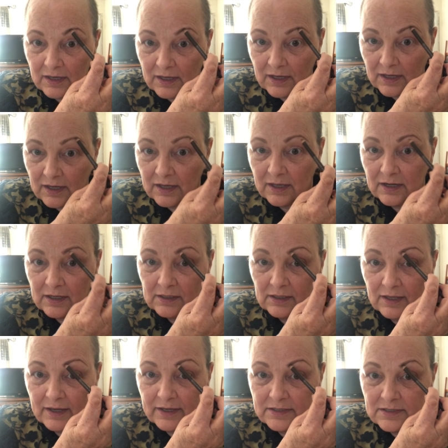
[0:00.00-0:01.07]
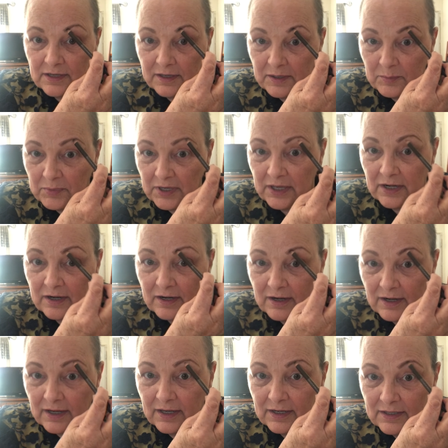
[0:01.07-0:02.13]
it kind of glides on better,
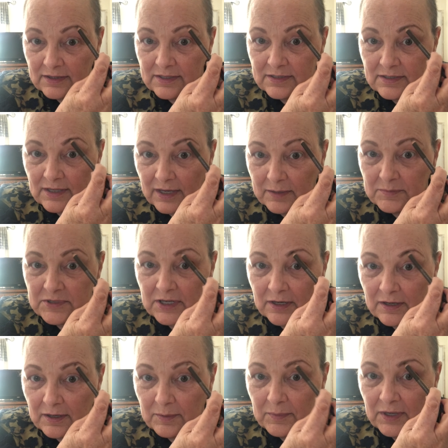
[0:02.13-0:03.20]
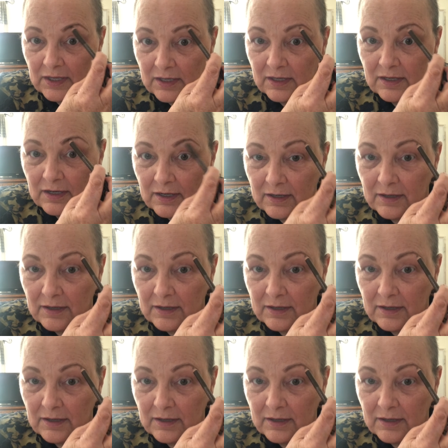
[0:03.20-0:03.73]
and at the same time it